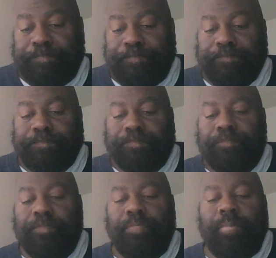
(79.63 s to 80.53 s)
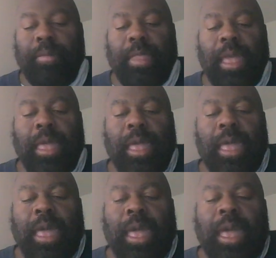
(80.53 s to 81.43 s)

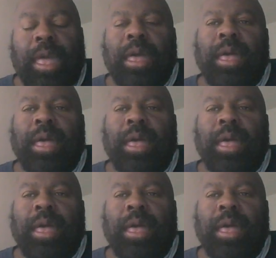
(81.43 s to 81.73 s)
No one is speaking in this clip.